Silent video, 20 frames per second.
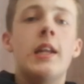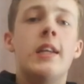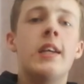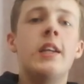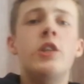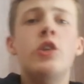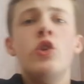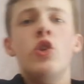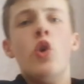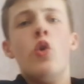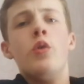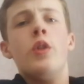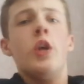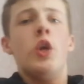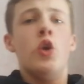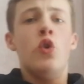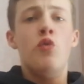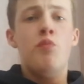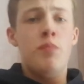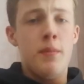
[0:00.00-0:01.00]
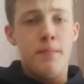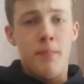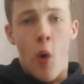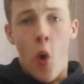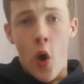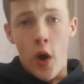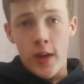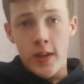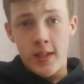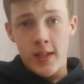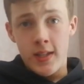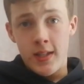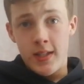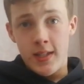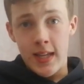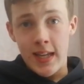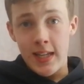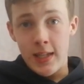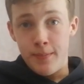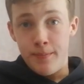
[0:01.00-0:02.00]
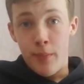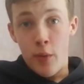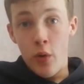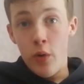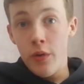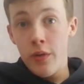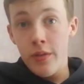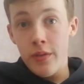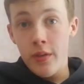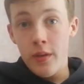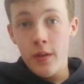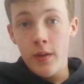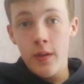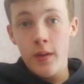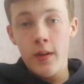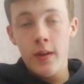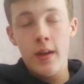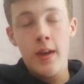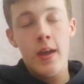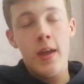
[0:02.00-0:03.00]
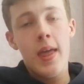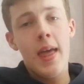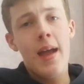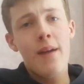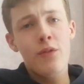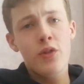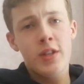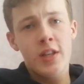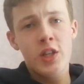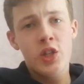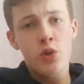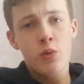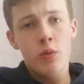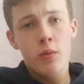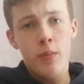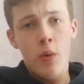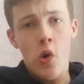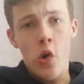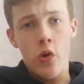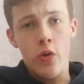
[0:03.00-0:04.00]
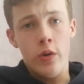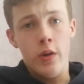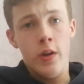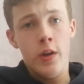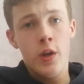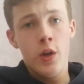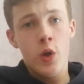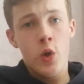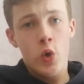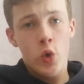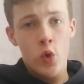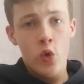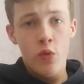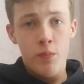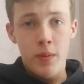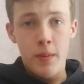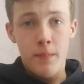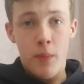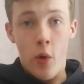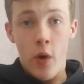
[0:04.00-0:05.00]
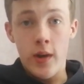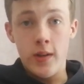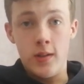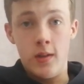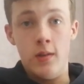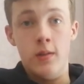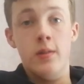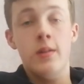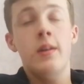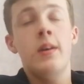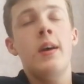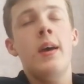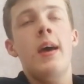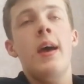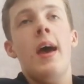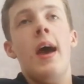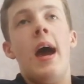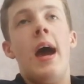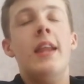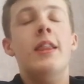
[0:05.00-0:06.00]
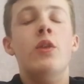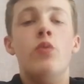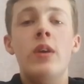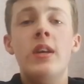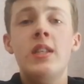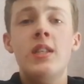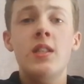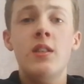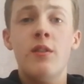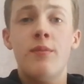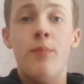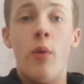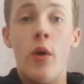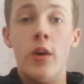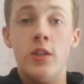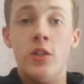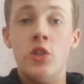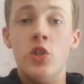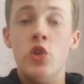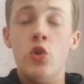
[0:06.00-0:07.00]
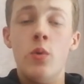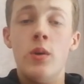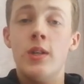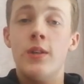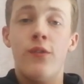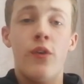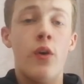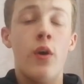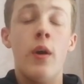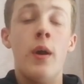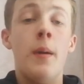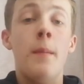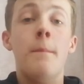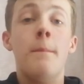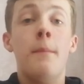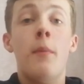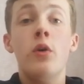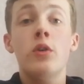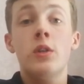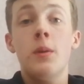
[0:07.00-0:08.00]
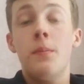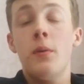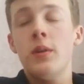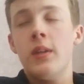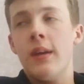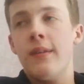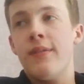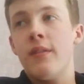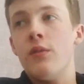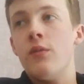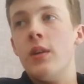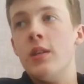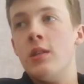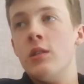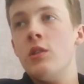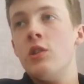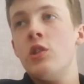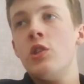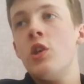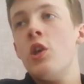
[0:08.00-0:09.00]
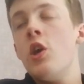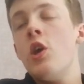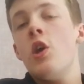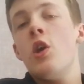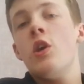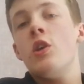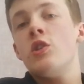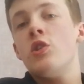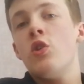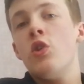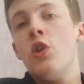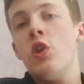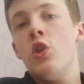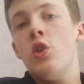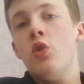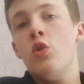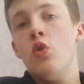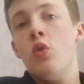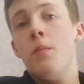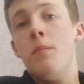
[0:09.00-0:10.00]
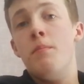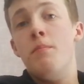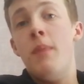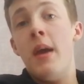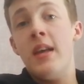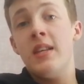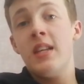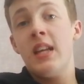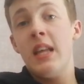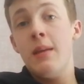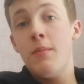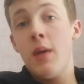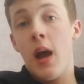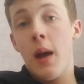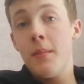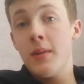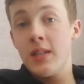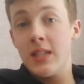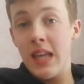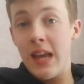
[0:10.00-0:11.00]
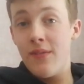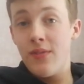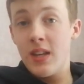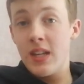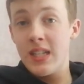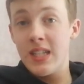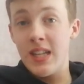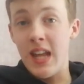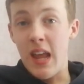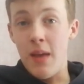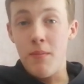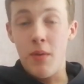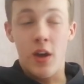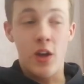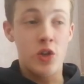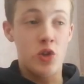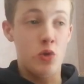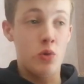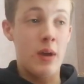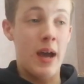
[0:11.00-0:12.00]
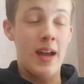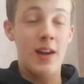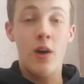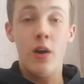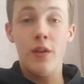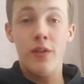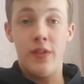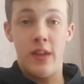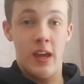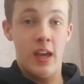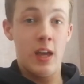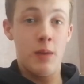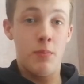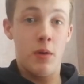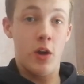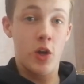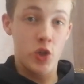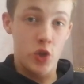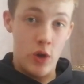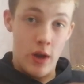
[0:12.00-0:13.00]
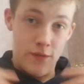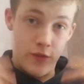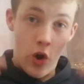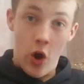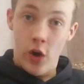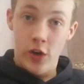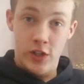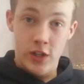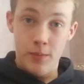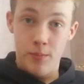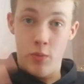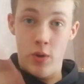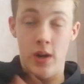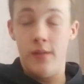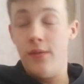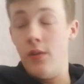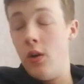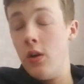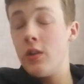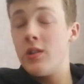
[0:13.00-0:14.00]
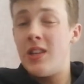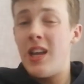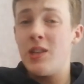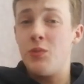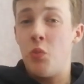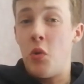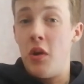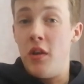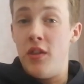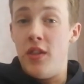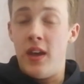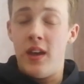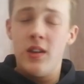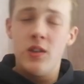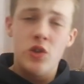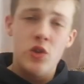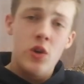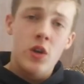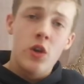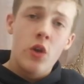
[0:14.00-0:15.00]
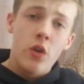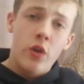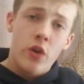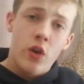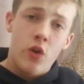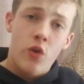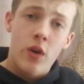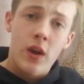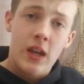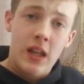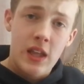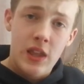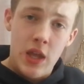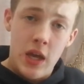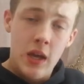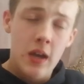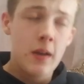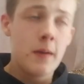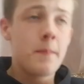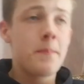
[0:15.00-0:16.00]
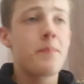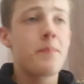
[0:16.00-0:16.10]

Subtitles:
Did you know that you've been poisoned since birth? Ever since you were born, you've been poisoned. And the reason they've poisoned you is for multiple different reasons. So that you basically become a slave to the state because you cannot think, because you have constant brain fog. So that's one thing. So you can no longer critically think.